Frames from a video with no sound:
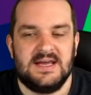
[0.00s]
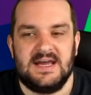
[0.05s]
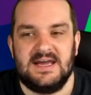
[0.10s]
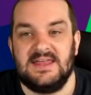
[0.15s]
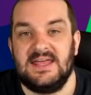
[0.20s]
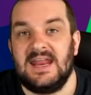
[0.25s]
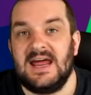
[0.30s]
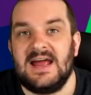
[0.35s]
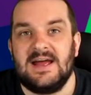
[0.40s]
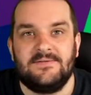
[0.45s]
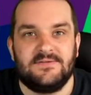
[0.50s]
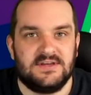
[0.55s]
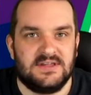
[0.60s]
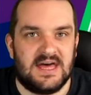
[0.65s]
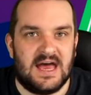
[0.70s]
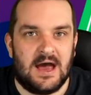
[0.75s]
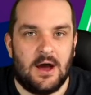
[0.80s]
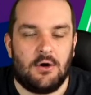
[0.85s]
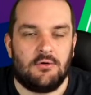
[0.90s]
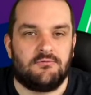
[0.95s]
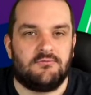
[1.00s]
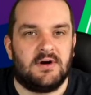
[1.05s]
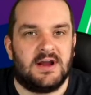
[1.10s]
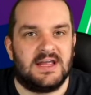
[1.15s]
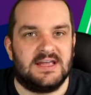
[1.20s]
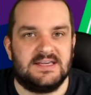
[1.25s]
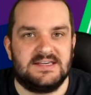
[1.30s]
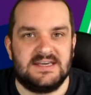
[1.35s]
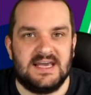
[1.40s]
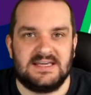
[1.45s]
And then after that, I'll
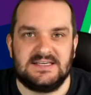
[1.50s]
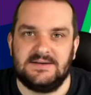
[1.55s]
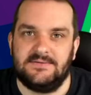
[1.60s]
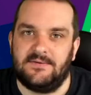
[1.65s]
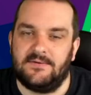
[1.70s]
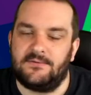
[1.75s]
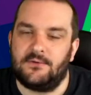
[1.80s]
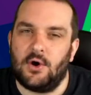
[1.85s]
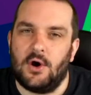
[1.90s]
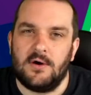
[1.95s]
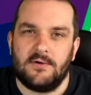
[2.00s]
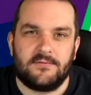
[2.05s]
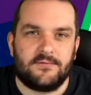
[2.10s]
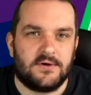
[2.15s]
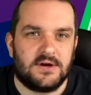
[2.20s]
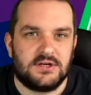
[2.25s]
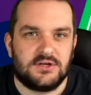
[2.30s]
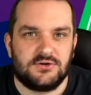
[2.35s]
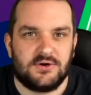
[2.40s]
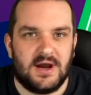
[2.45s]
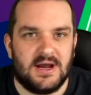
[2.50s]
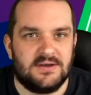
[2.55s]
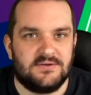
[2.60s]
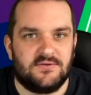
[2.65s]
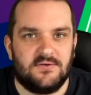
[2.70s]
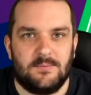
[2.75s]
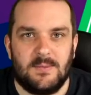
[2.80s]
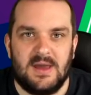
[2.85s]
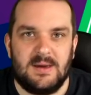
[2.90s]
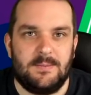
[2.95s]
reassess. If I've got a free
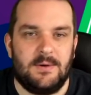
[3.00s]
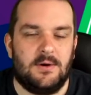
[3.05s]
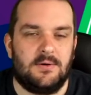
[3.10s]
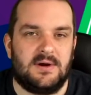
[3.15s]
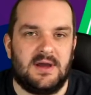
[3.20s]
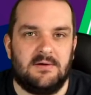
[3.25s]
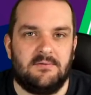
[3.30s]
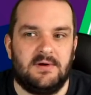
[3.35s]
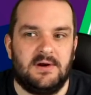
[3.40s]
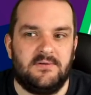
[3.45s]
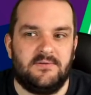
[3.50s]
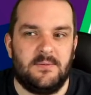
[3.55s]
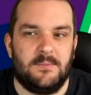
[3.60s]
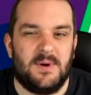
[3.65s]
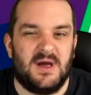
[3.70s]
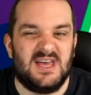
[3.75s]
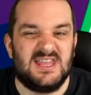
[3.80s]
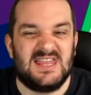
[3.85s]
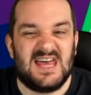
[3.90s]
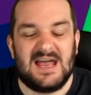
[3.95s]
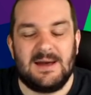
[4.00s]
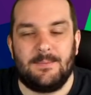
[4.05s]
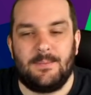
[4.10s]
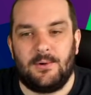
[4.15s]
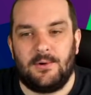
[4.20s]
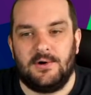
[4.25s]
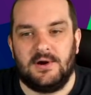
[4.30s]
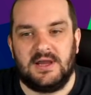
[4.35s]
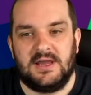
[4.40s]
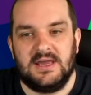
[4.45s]
transfer, maybe I'll get rid of him. But at that
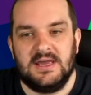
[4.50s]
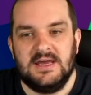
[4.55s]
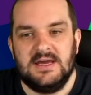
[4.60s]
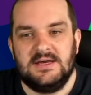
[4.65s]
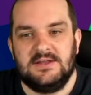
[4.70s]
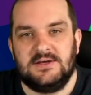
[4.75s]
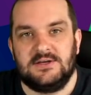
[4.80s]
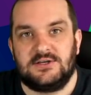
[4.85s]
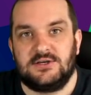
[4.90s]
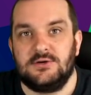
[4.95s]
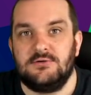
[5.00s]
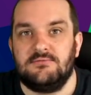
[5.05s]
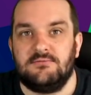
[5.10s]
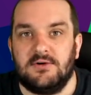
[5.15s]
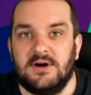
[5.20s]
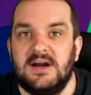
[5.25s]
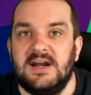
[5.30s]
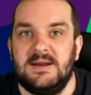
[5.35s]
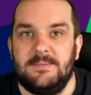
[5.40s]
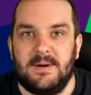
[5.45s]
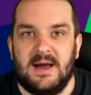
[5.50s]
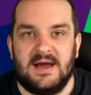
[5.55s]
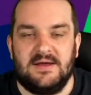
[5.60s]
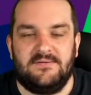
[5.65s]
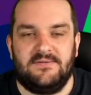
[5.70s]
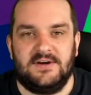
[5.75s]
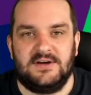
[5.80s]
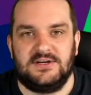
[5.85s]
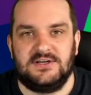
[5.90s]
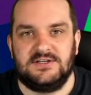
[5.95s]
point, the 2 really bad
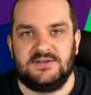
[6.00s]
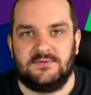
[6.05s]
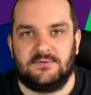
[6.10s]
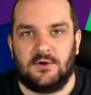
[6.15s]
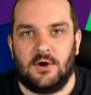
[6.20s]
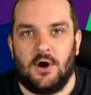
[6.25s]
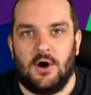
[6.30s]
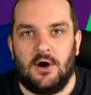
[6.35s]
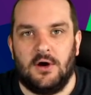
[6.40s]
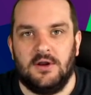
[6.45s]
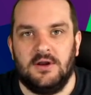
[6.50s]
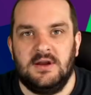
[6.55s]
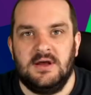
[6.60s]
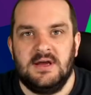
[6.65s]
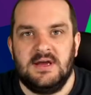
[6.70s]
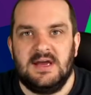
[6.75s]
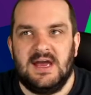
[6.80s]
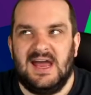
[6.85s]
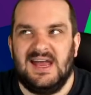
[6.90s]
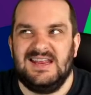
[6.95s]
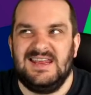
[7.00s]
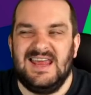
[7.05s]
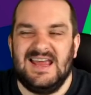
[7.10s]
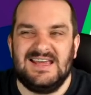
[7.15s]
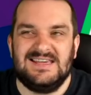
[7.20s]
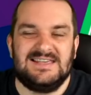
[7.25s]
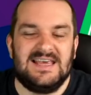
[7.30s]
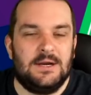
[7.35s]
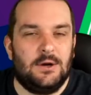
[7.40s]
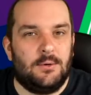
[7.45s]
fixtures have gone. And
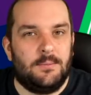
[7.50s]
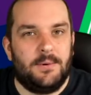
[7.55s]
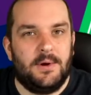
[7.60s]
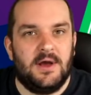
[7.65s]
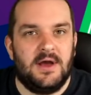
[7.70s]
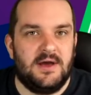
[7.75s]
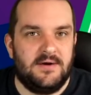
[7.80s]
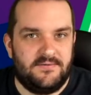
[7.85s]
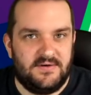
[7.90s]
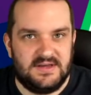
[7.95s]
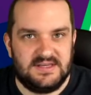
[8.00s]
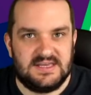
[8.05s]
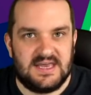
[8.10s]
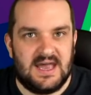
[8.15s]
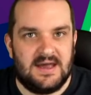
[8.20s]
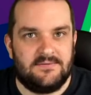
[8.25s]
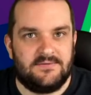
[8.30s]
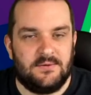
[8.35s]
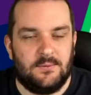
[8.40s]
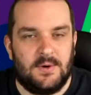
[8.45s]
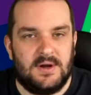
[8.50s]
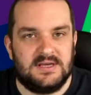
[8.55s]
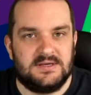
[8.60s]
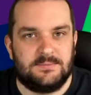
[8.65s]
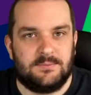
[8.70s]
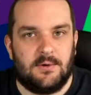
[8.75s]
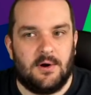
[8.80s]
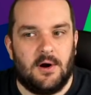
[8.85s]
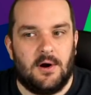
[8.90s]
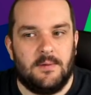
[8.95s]
yes, they're not perfect after
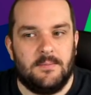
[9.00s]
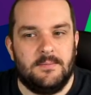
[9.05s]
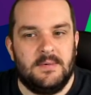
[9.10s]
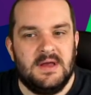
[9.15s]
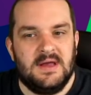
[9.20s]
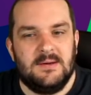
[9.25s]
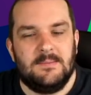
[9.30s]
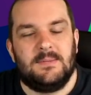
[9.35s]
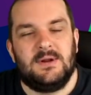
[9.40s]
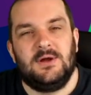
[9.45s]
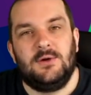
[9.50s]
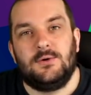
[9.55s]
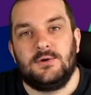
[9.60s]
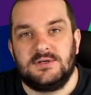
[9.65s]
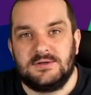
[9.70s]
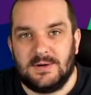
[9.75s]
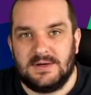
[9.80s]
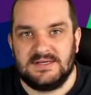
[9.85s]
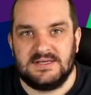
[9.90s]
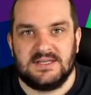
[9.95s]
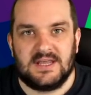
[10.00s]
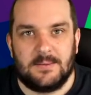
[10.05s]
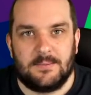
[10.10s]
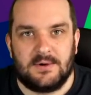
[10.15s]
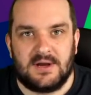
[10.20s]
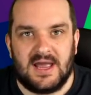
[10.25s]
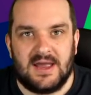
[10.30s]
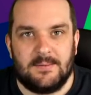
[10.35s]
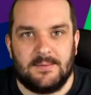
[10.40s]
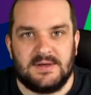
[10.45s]
West Brom, but he also has a
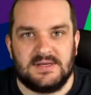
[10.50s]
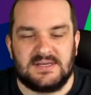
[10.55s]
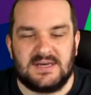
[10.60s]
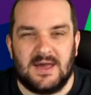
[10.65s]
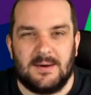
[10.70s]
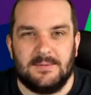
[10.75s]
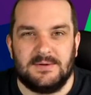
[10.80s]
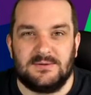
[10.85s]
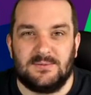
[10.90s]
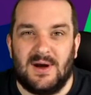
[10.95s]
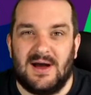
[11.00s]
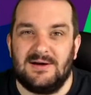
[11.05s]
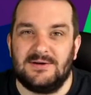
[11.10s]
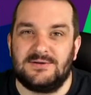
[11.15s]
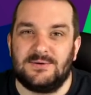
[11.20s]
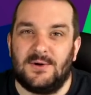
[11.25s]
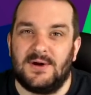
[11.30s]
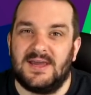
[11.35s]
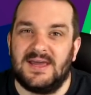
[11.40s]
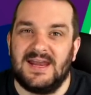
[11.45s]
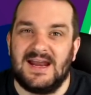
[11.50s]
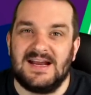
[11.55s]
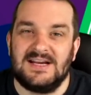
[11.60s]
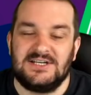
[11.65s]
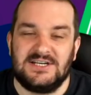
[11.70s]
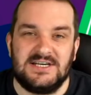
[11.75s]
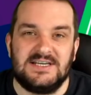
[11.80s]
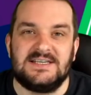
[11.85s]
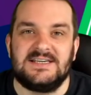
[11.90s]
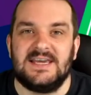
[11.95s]
double game week to come as well. So I could
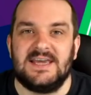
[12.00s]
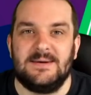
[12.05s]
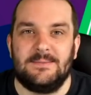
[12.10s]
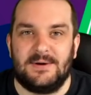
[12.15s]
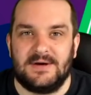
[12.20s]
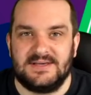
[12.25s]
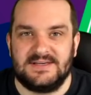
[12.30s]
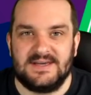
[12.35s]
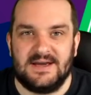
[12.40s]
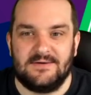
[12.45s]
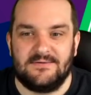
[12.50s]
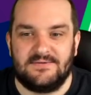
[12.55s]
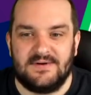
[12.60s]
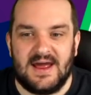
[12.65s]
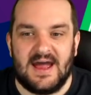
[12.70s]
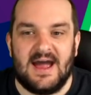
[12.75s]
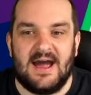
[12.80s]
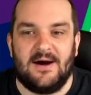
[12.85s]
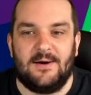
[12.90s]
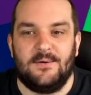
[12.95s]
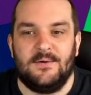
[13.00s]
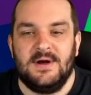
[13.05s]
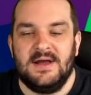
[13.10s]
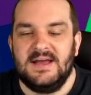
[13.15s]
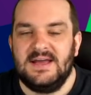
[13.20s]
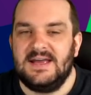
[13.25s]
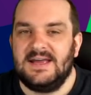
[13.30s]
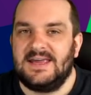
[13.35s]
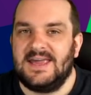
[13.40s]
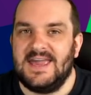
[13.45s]
actually see myself now
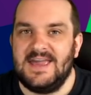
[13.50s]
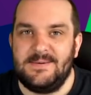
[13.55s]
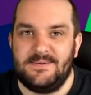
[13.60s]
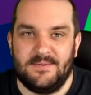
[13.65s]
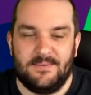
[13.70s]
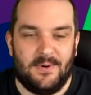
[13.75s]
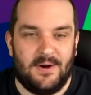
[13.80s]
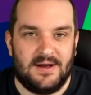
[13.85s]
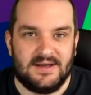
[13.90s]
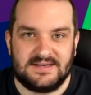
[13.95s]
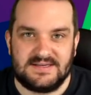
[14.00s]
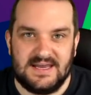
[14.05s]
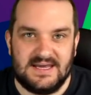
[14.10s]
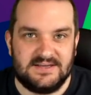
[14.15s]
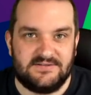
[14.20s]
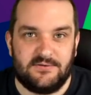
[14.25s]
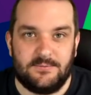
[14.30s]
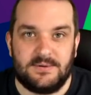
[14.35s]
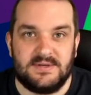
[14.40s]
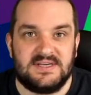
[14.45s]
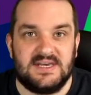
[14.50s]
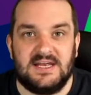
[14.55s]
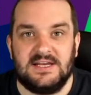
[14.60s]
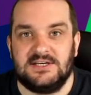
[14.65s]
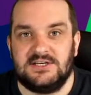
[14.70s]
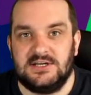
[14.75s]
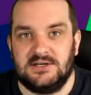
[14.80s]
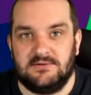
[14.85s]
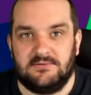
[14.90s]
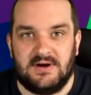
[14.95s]
keeping Martinez for
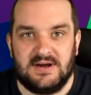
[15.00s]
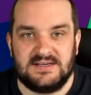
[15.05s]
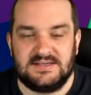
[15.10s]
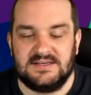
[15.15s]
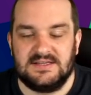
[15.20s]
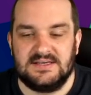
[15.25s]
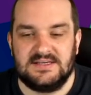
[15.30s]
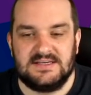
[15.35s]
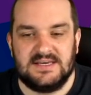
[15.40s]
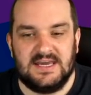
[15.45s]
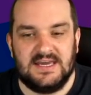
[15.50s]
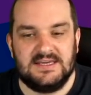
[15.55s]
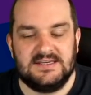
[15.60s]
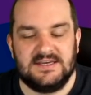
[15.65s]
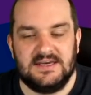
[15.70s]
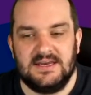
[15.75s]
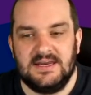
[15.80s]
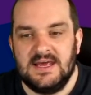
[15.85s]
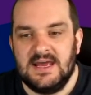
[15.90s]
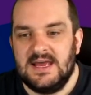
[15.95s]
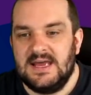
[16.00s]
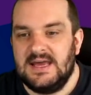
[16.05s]
potentially the rest of the season.